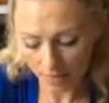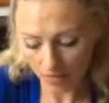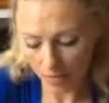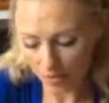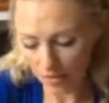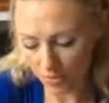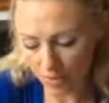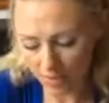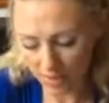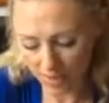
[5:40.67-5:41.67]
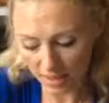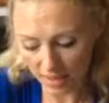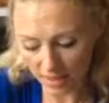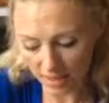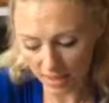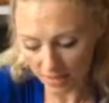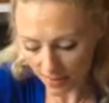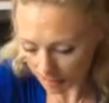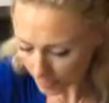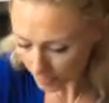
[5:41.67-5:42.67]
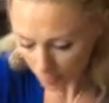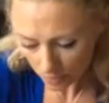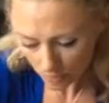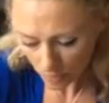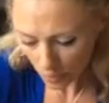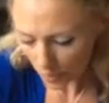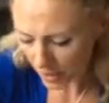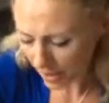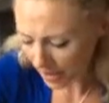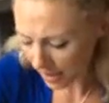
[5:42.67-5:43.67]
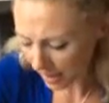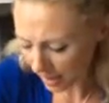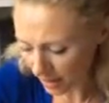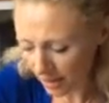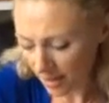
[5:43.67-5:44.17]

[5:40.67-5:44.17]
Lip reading: across 3 consecutive days, we got that.